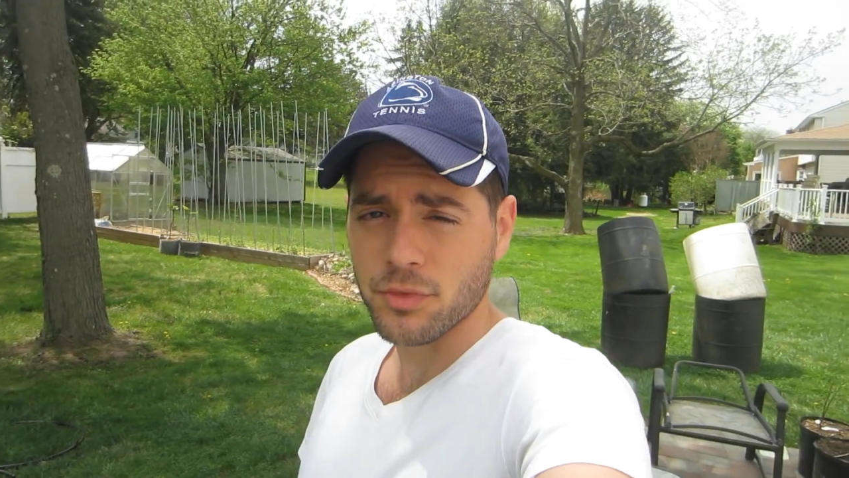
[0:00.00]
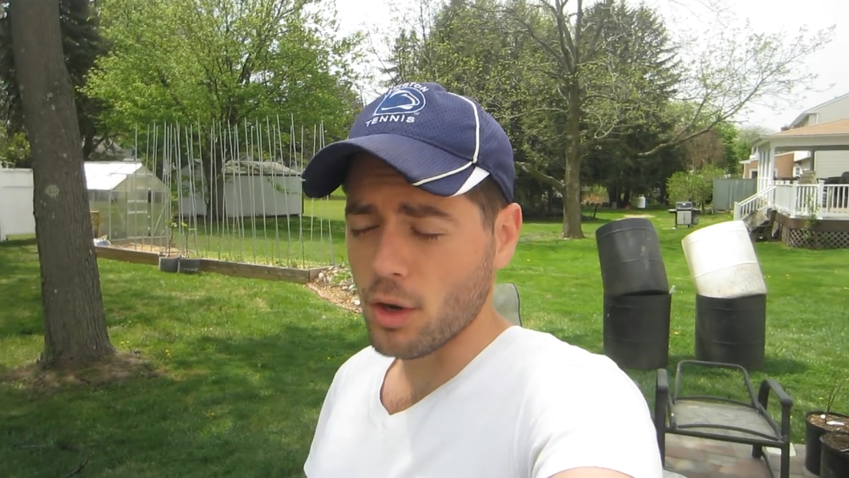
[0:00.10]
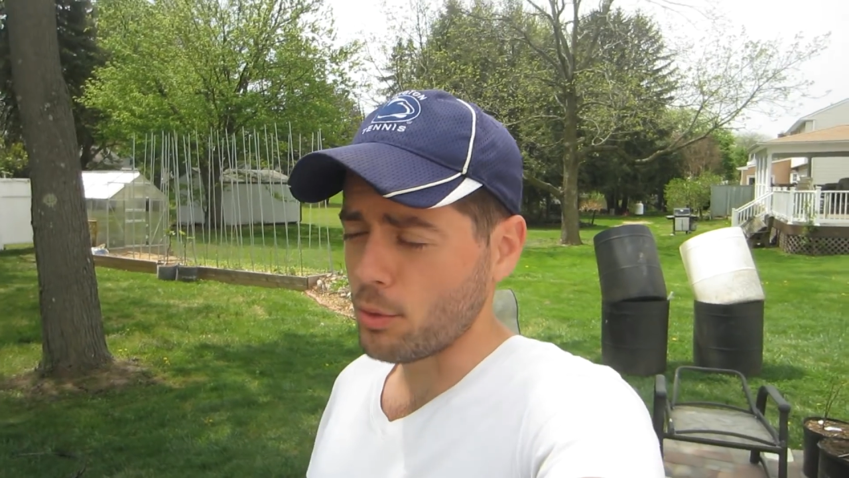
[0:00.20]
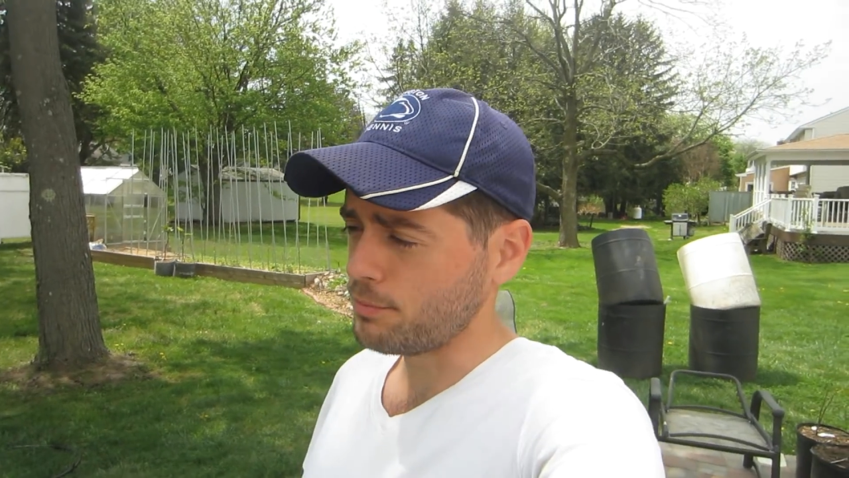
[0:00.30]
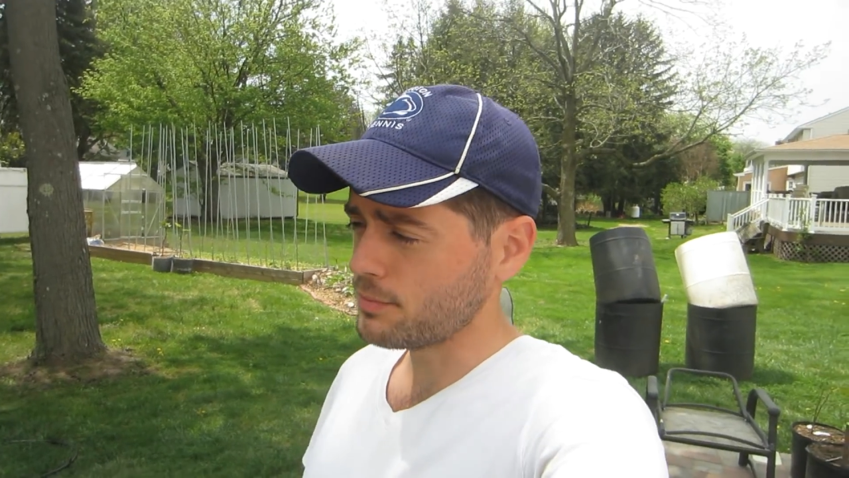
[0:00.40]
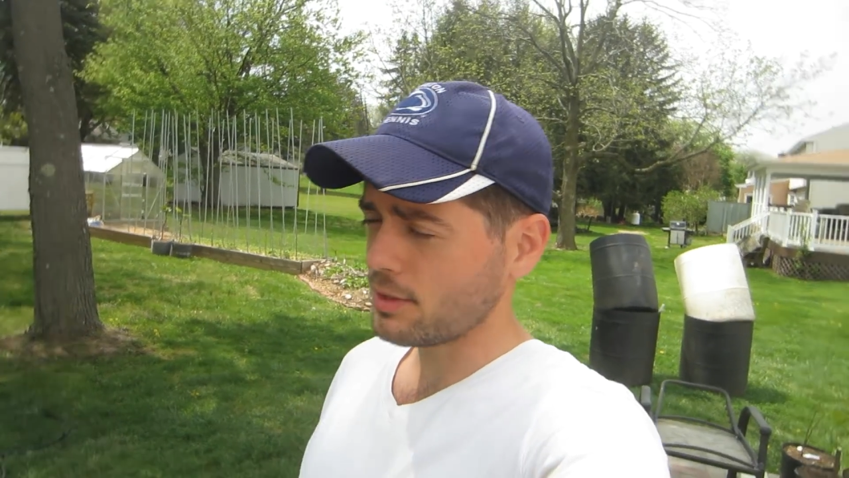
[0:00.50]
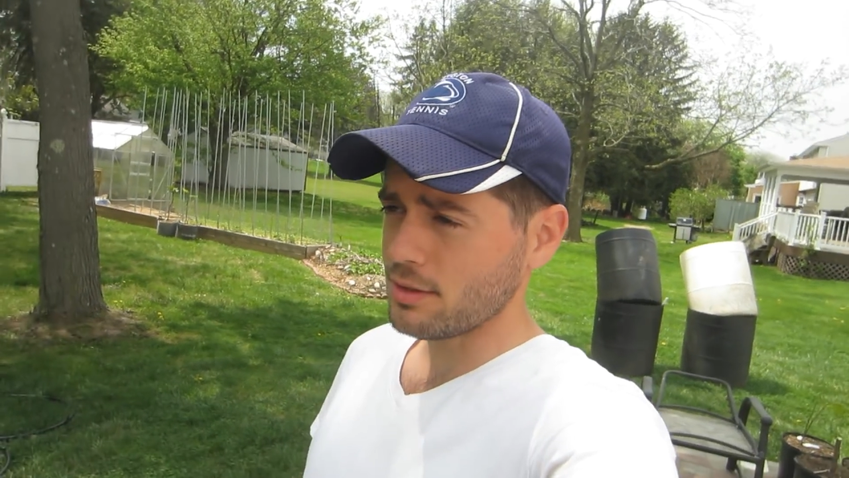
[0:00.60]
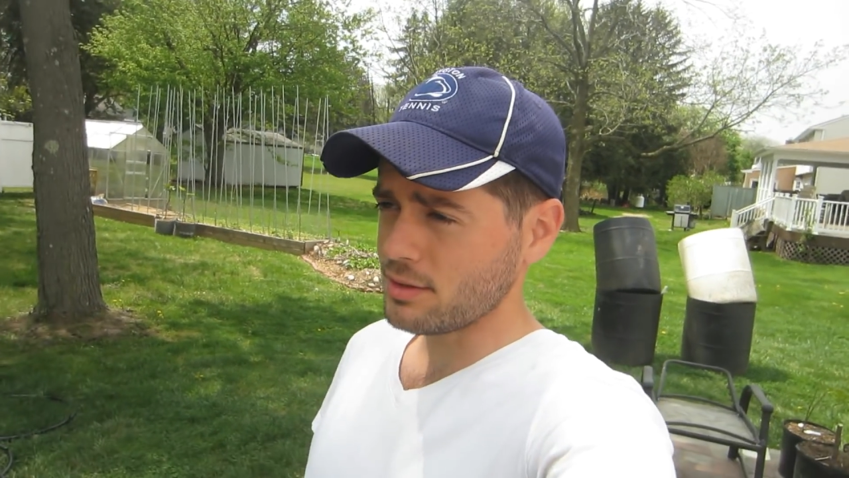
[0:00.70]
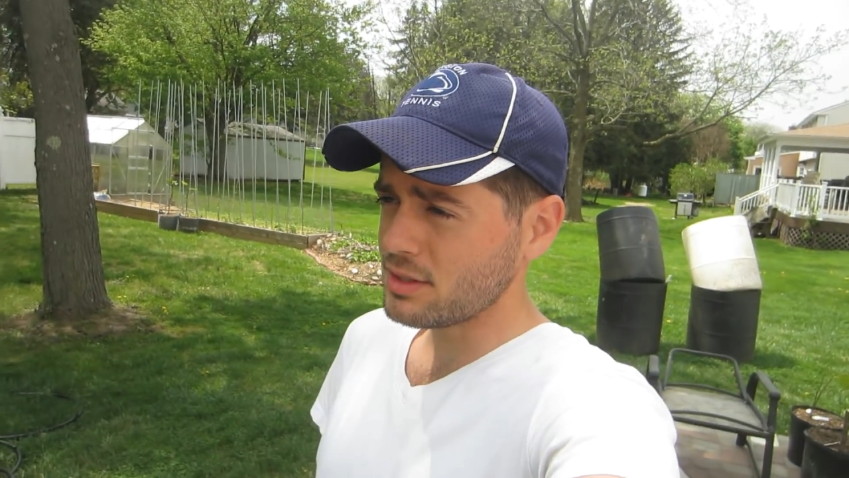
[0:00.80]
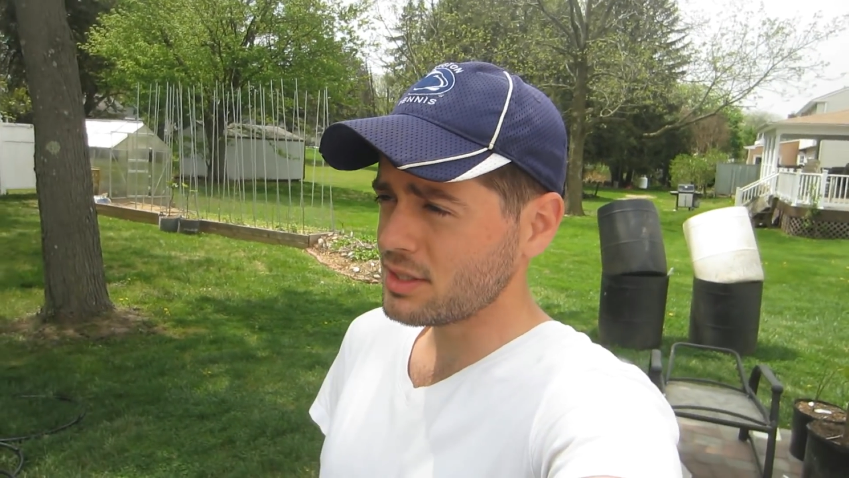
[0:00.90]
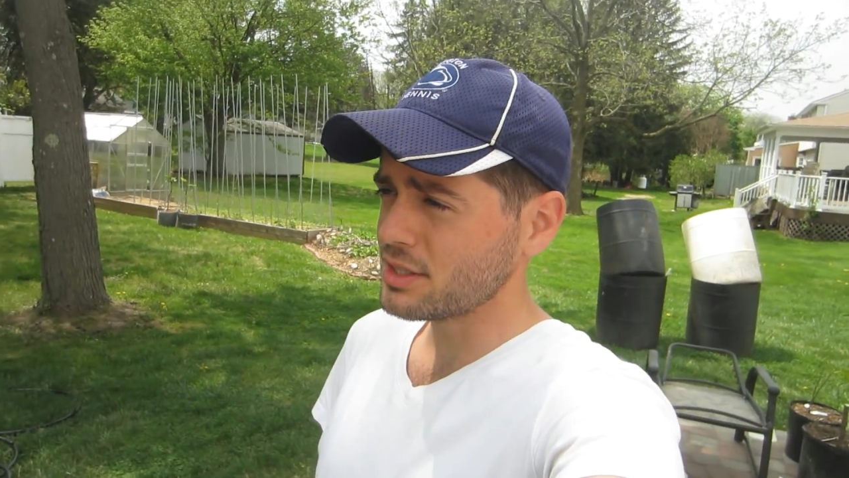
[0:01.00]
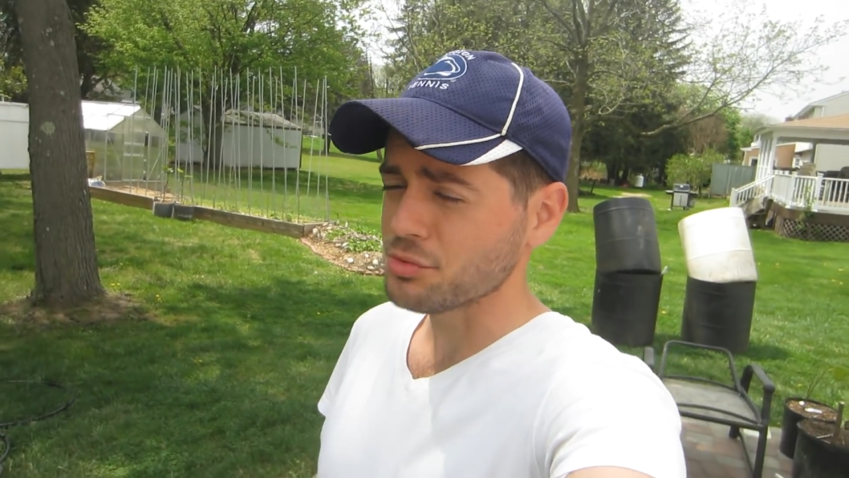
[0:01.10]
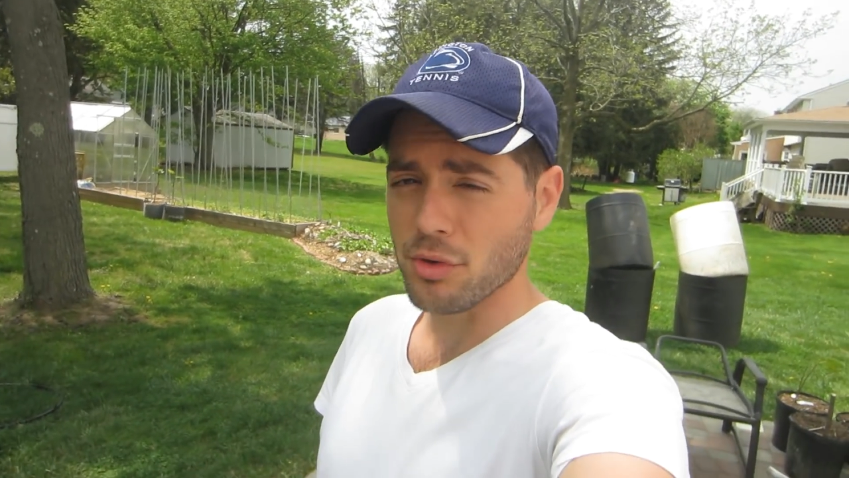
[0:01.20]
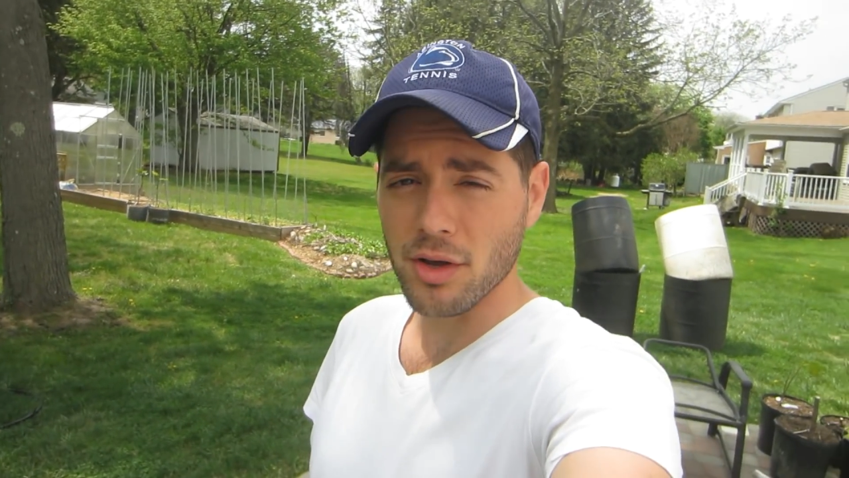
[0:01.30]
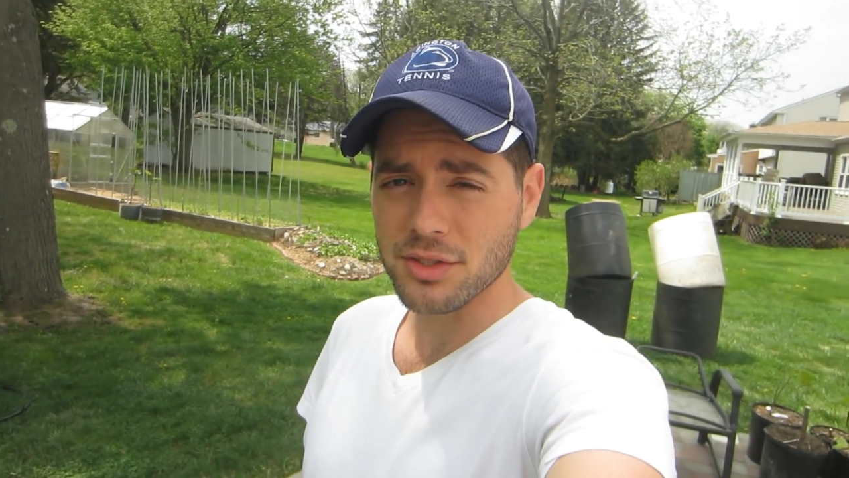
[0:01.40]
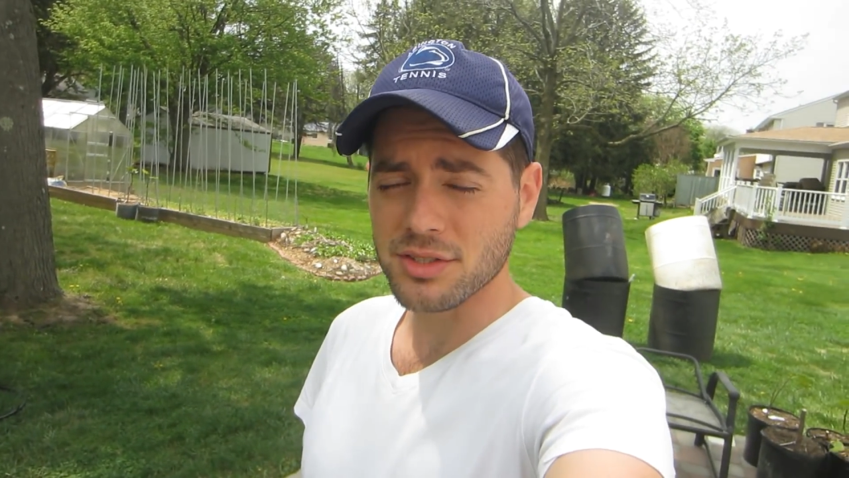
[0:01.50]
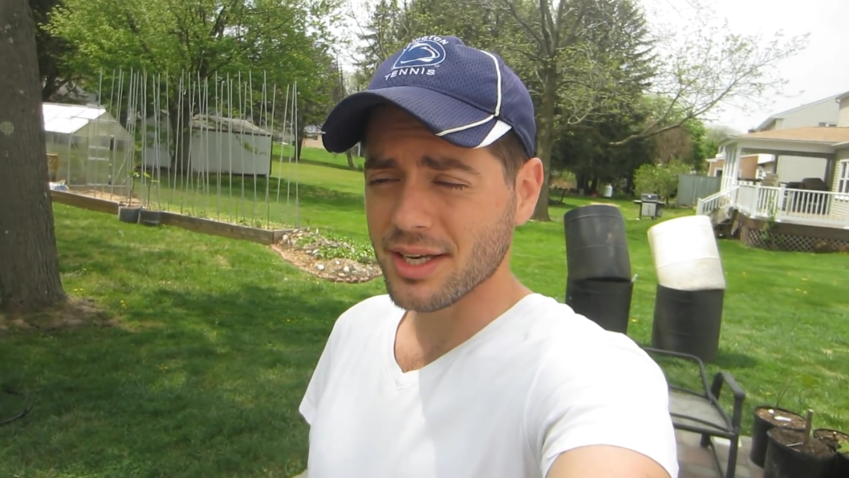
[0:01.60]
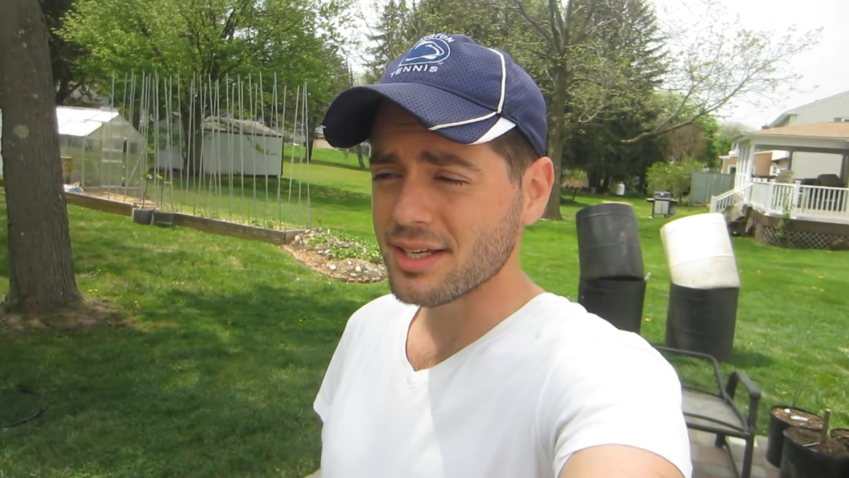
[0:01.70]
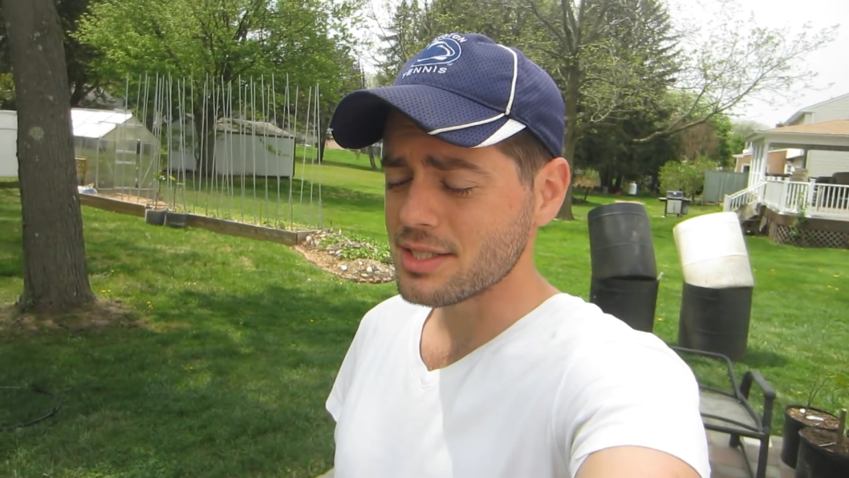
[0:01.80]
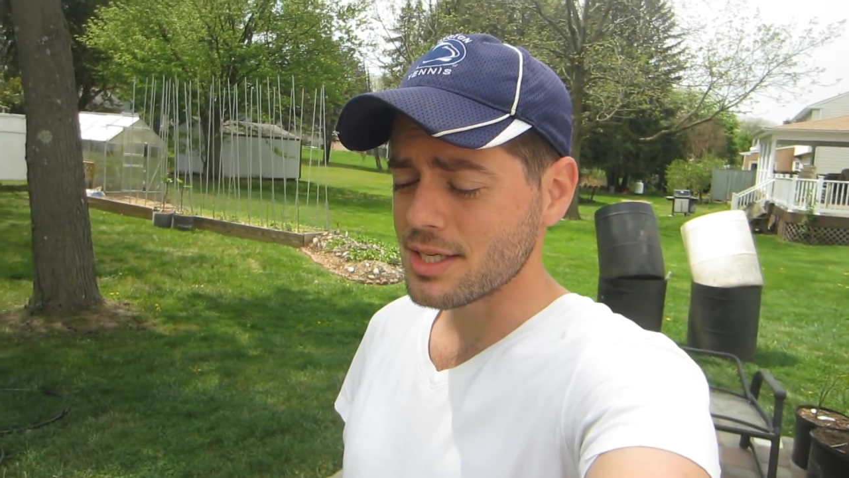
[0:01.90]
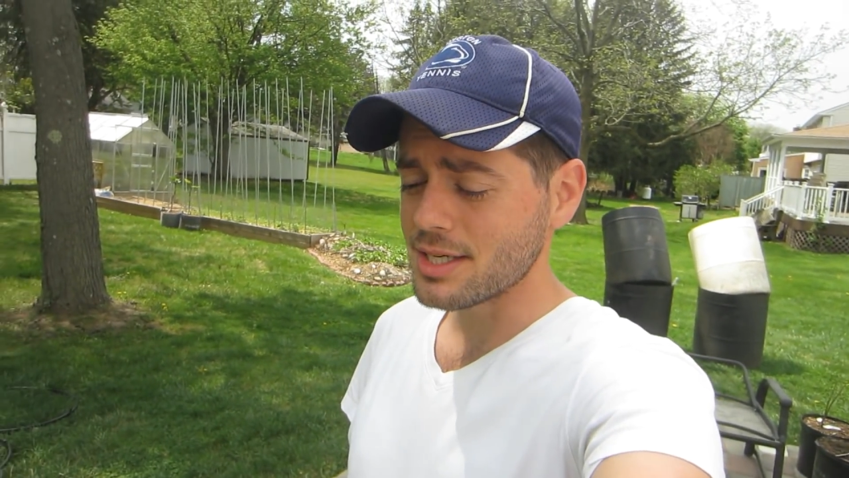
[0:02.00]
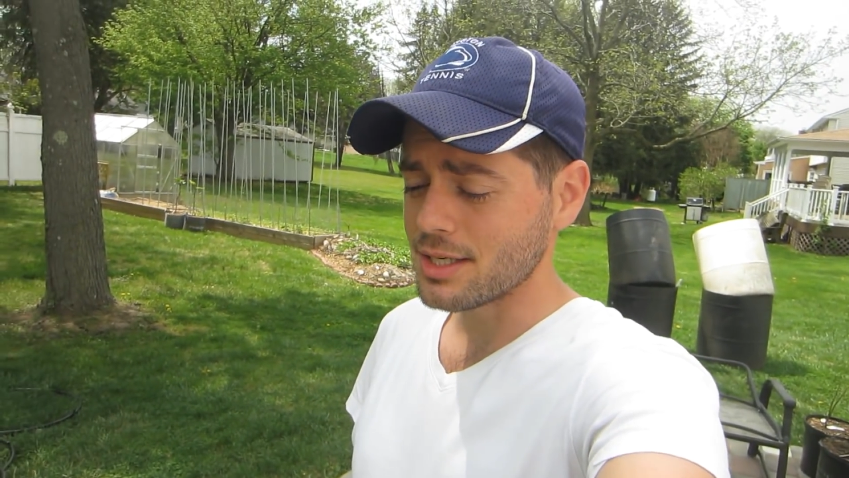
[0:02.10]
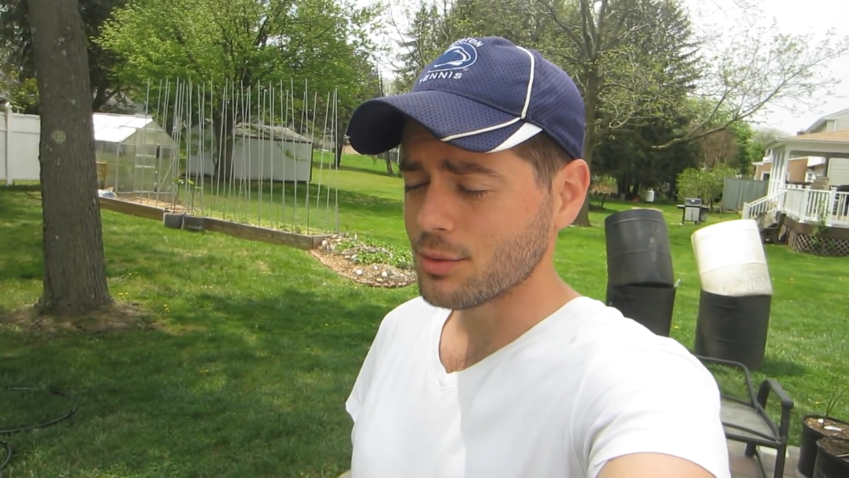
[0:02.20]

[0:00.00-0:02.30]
Yo, it's Ross, and uh,